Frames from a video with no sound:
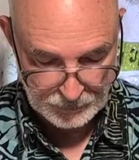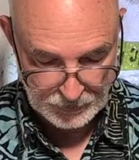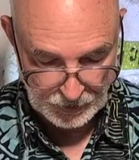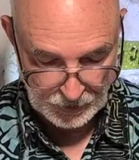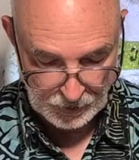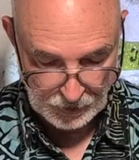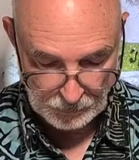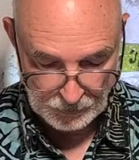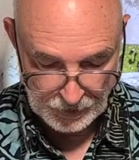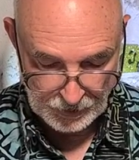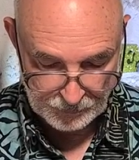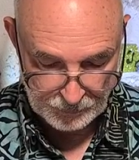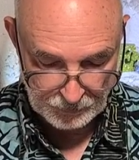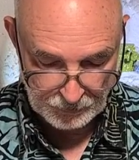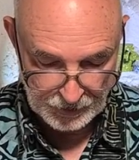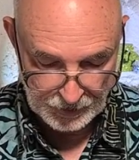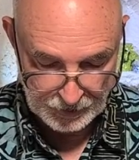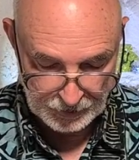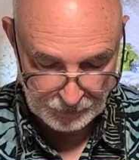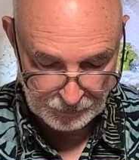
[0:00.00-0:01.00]
Now we have a
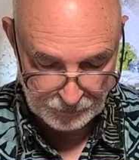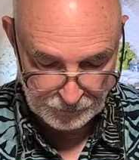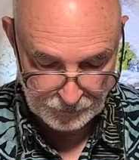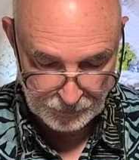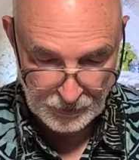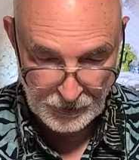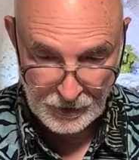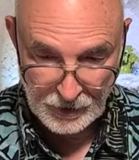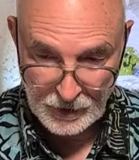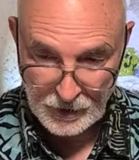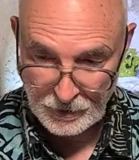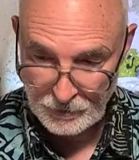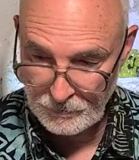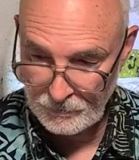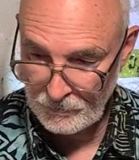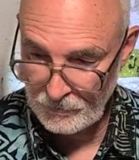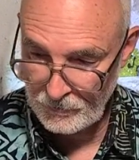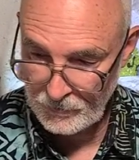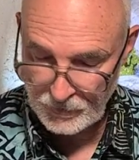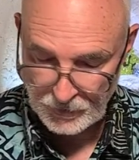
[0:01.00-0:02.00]
reading
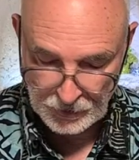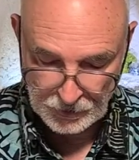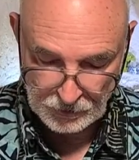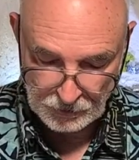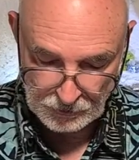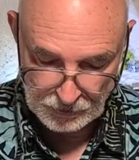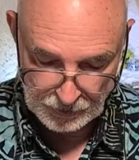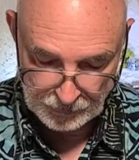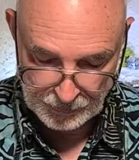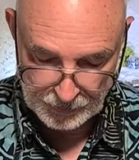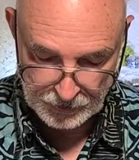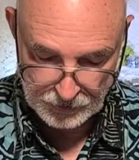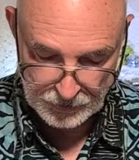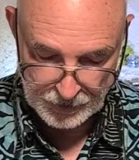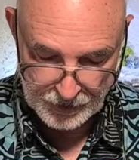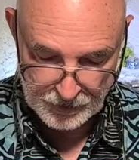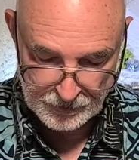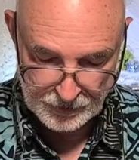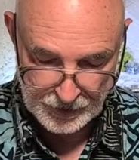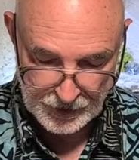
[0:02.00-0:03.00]
from the New Living
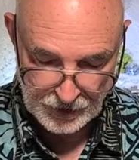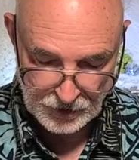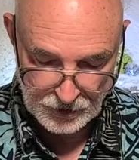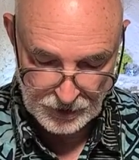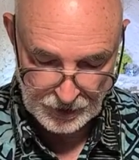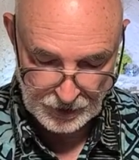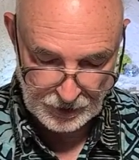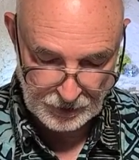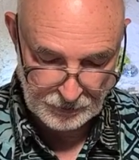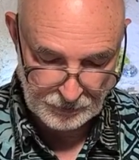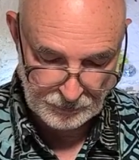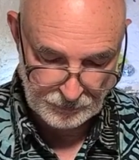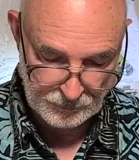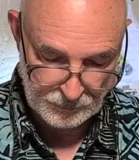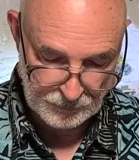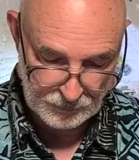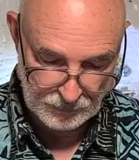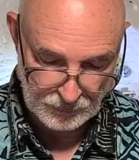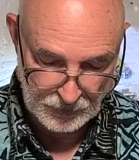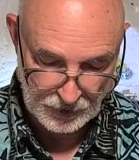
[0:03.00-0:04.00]
Translation.
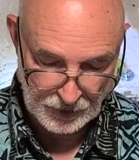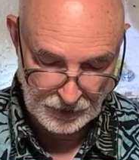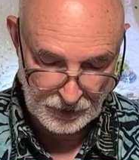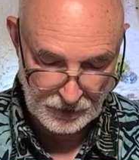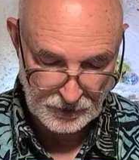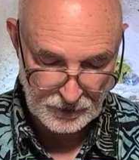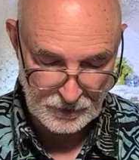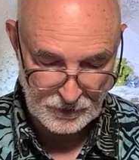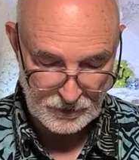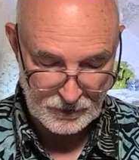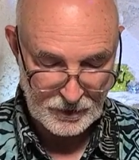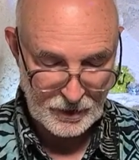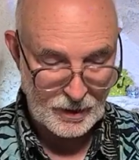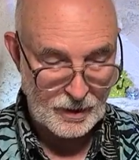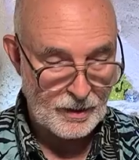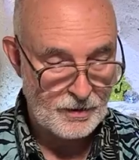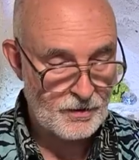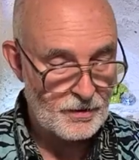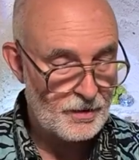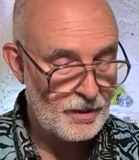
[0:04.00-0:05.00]
This is
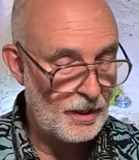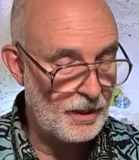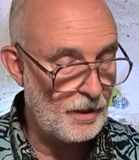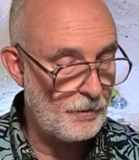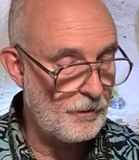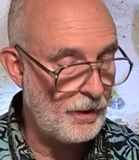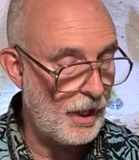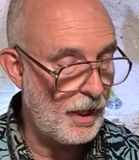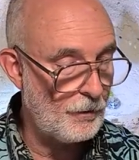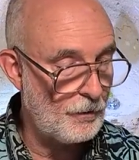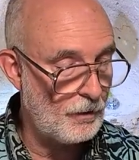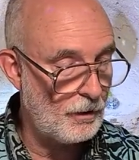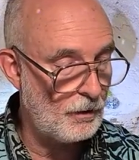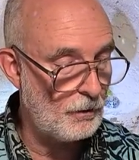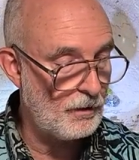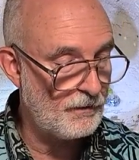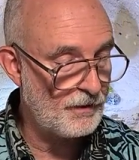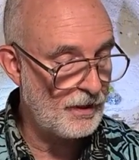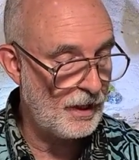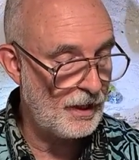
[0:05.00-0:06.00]
a study
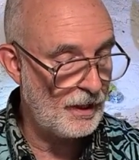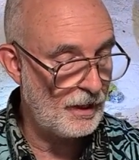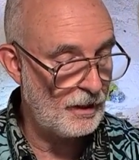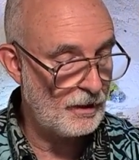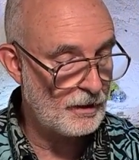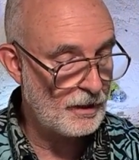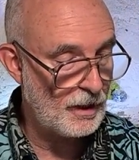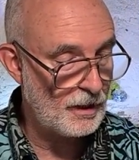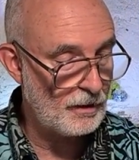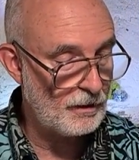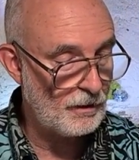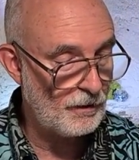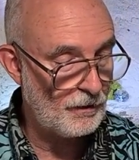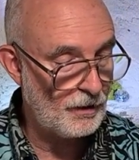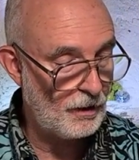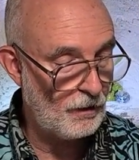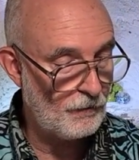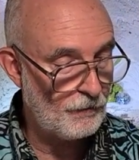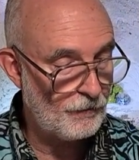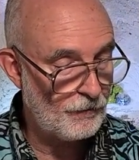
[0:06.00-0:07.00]
Bible, and I've got a little
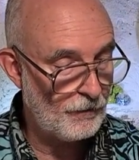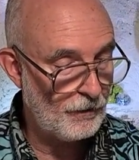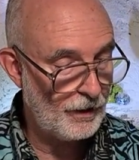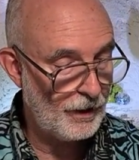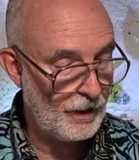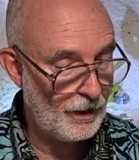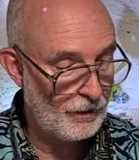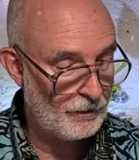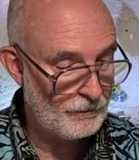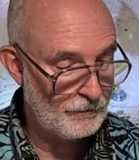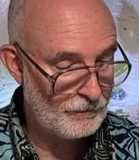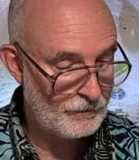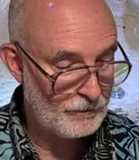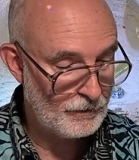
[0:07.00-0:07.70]
note for you.